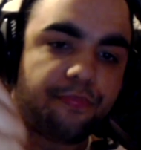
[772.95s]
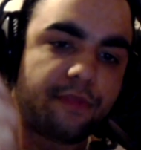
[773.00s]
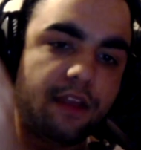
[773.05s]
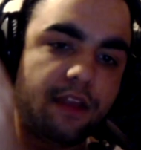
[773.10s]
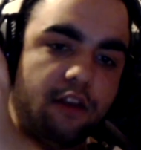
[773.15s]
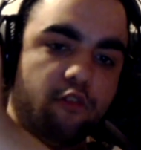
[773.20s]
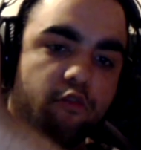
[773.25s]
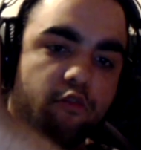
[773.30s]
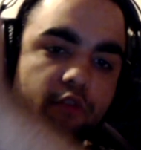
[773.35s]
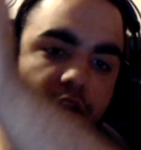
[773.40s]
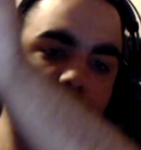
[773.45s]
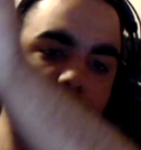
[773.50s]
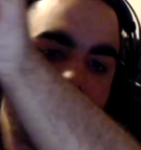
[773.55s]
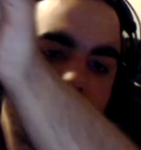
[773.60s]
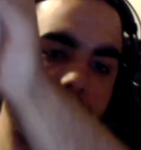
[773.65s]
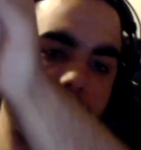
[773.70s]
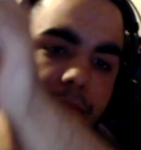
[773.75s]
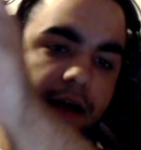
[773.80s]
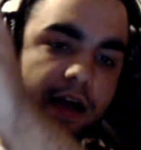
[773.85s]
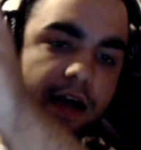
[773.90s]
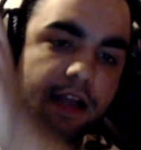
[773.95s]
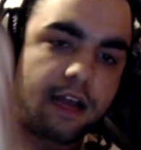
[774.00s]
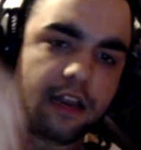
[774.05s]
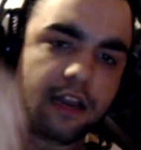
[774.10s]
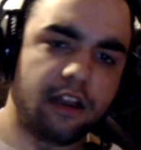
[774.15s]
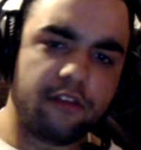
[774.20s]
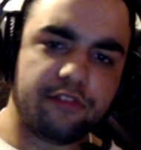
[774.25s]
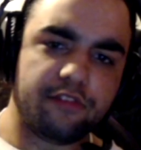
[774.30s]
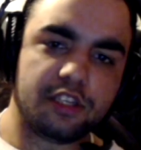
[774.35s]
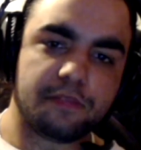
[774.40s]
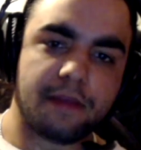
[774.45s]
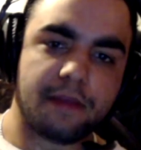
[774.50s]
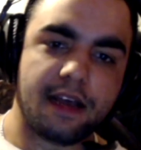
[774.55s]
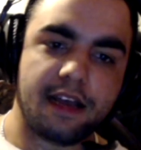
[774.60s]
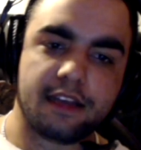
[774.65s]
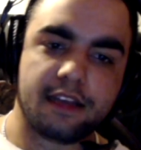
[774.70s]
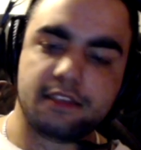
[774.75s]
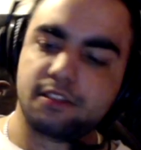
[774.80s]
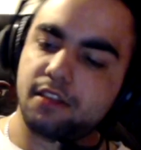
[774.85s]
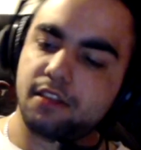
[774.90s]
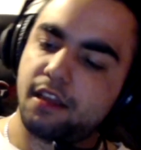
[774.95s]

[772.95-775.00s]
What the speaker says: And a really neat bag. I love this bag.